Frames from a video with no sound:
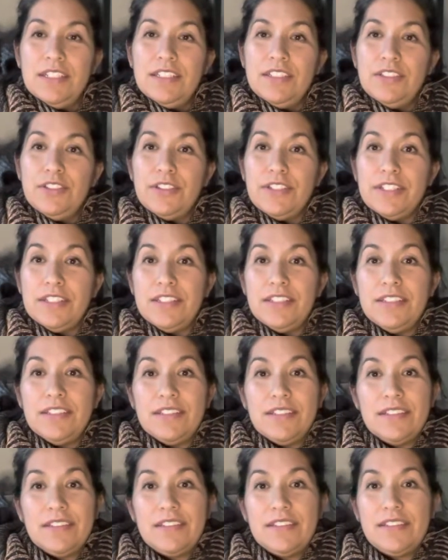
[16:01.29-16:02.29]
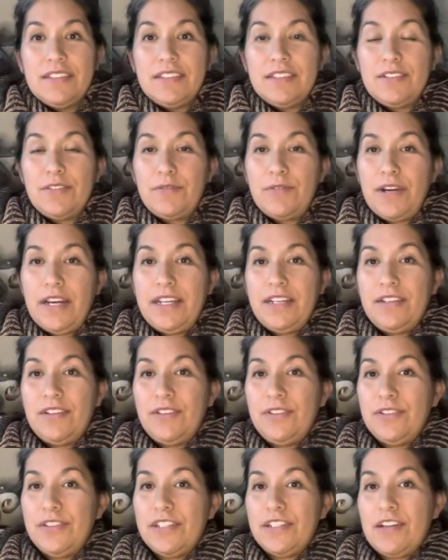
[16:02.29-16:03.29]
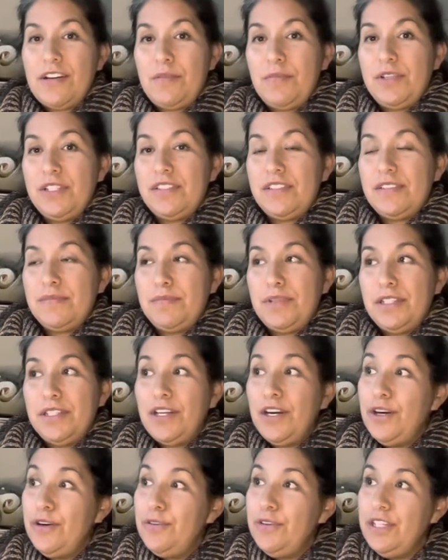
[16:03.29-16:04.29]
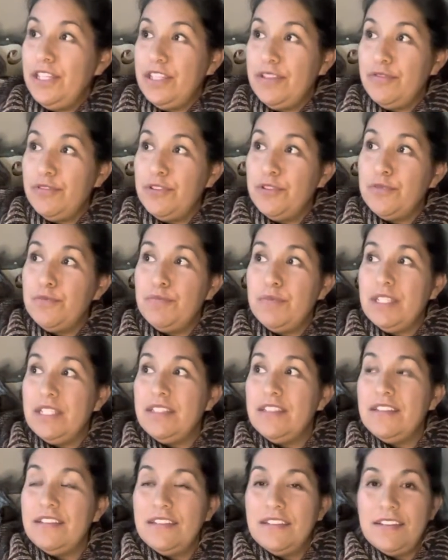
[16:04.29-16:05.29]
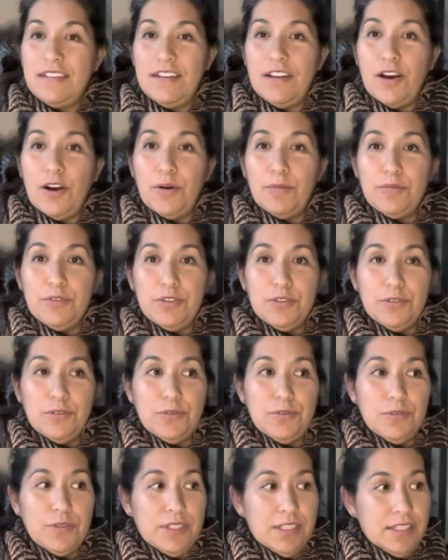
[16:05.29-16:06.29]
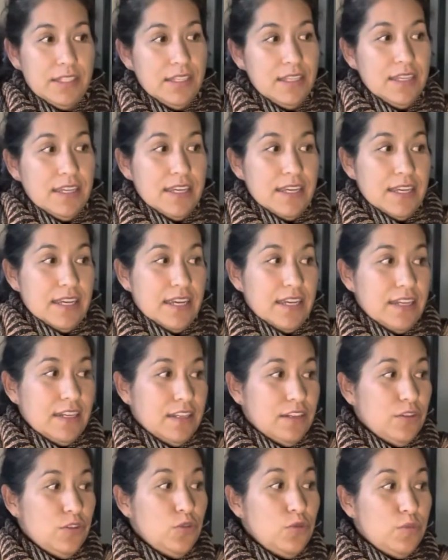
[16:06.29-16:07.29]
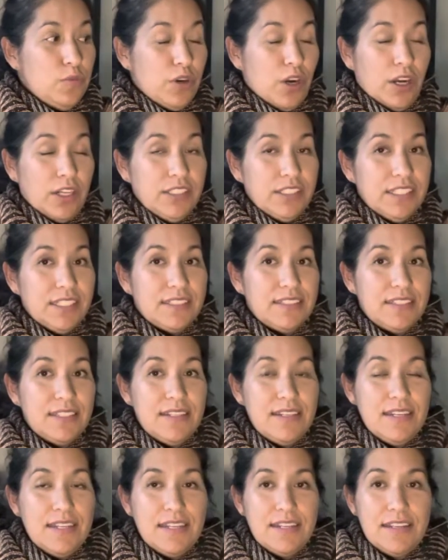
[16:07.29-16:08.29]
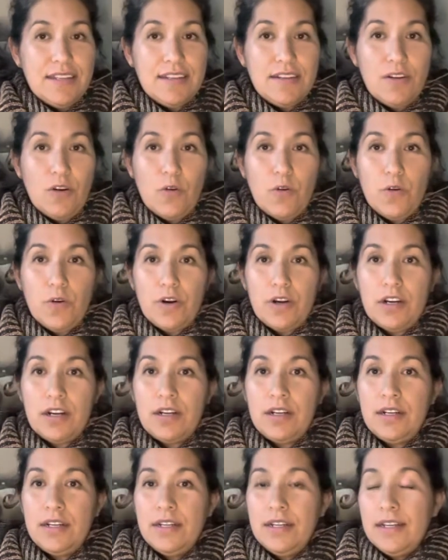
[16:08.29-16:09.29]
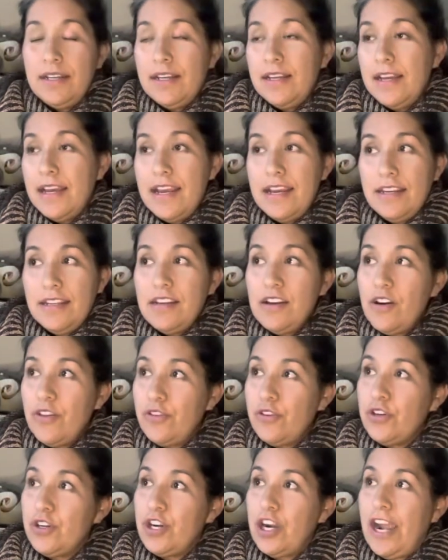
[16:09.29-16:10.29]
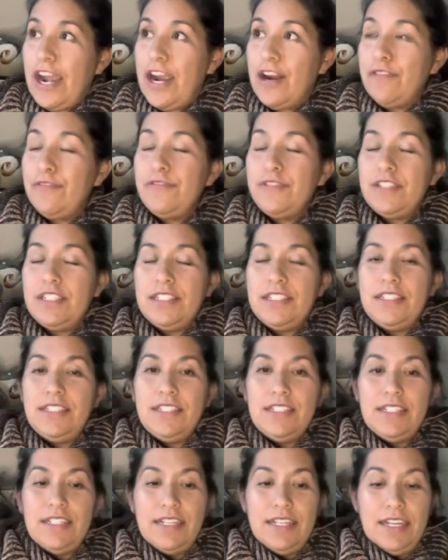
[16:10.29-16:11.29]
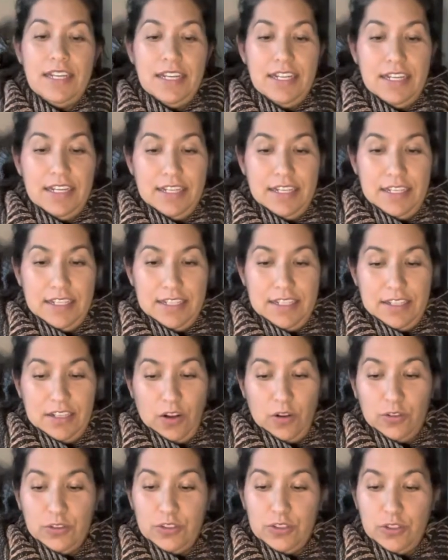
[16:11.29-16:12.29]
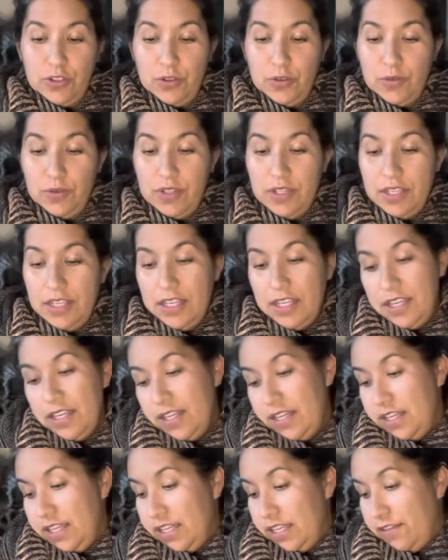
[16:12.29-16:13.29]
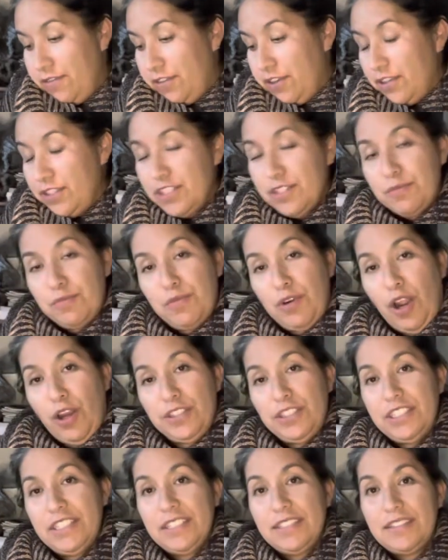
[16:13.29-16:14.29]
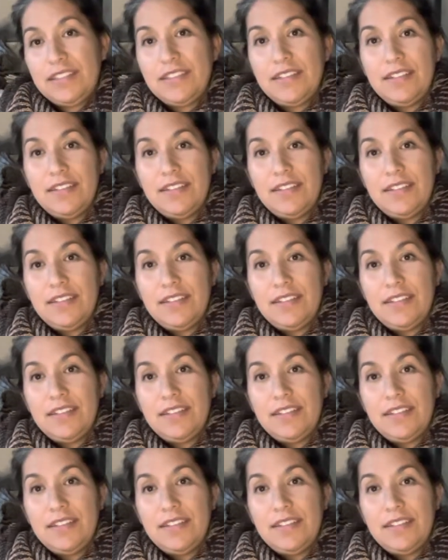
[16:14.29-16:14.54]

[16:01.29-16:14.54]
You can write on the comments below if you've been up to any new projects in knitting or any other craft and also if there's a project